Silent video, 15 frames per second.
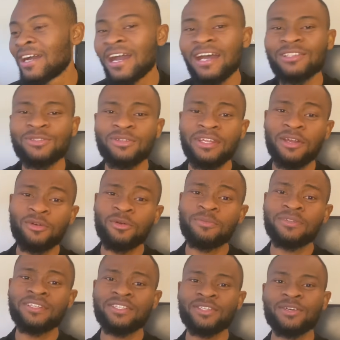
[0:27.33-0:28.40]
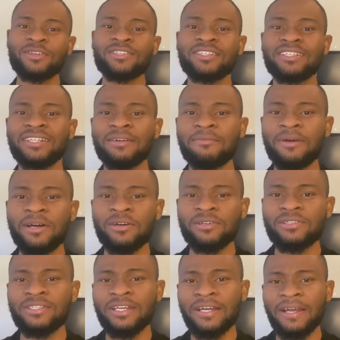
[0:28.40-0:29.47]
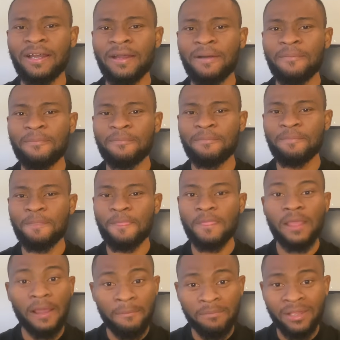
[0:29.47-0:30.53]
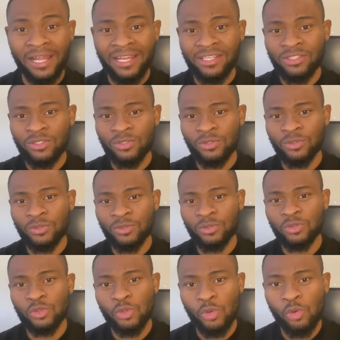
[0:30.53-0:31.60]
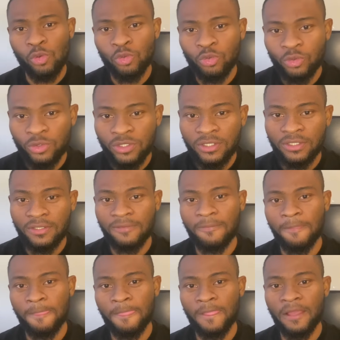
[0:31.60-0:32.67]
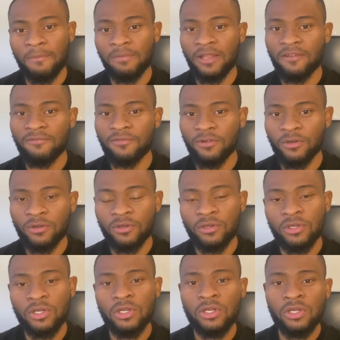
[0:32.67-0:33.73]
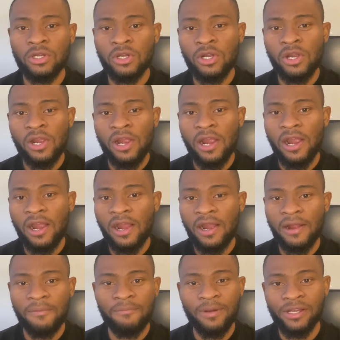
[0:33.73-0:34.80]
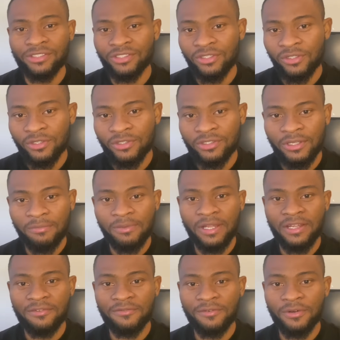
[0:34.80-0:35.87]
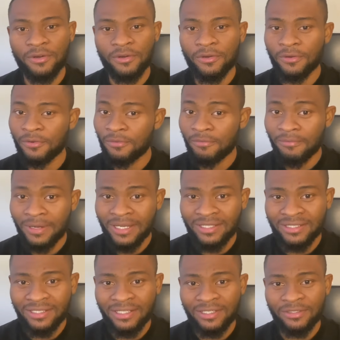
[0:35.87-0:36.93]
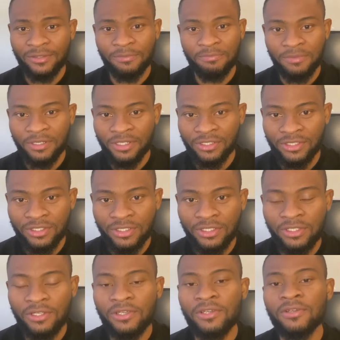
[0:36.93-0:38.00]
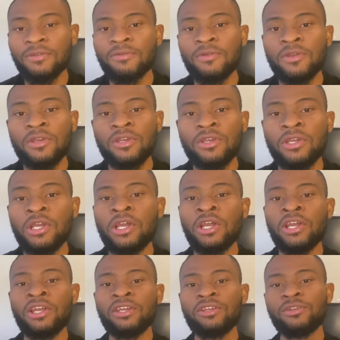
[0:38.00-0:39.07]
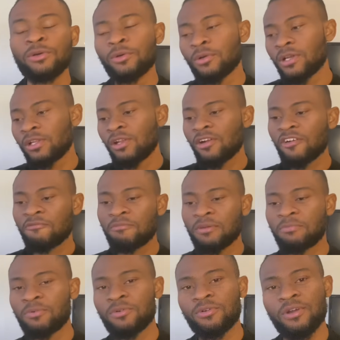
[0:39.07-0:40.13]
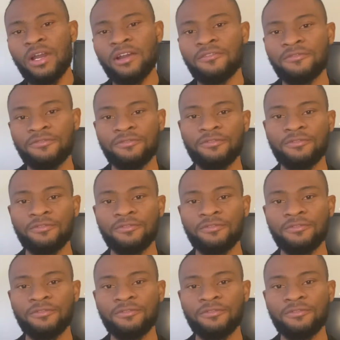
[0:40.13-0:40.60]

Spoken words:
Today we'll be discussing about applying to schools, applying for bachelor's, applying for master's or PhD. You know, a lot of people have